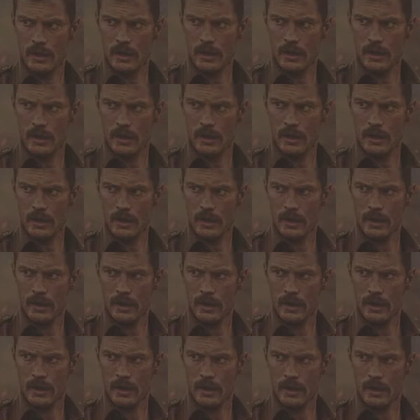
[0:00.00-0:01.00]

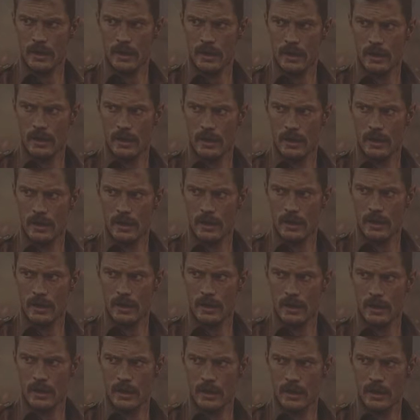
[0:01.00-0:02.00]

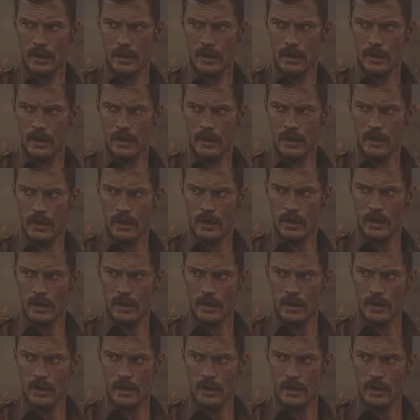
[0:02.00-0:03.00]

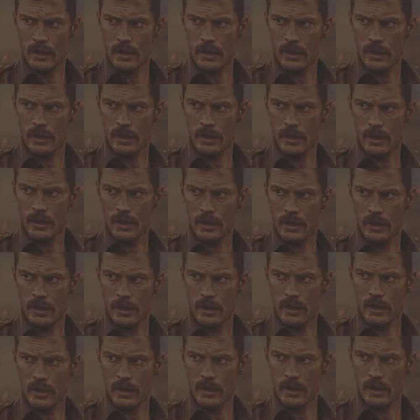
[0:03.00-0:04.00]

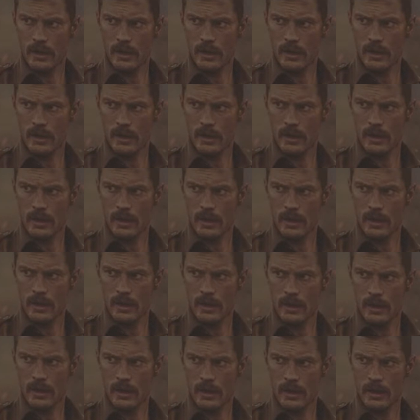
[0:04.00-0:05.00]

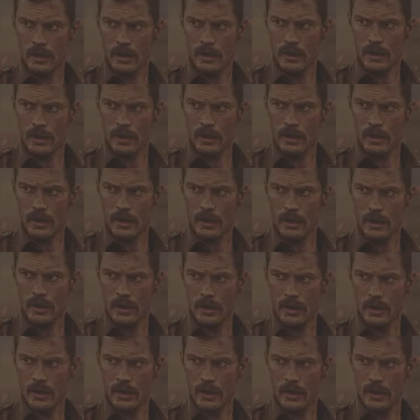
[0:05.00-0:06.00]

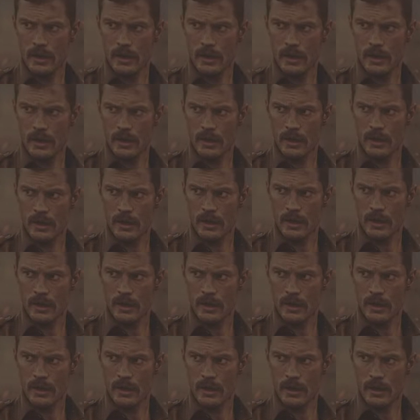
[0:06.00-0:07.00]

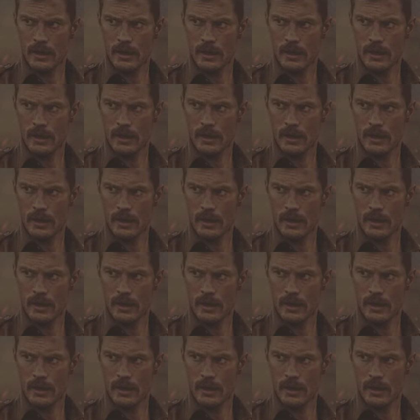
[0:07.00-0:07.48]
The person shown says nothing.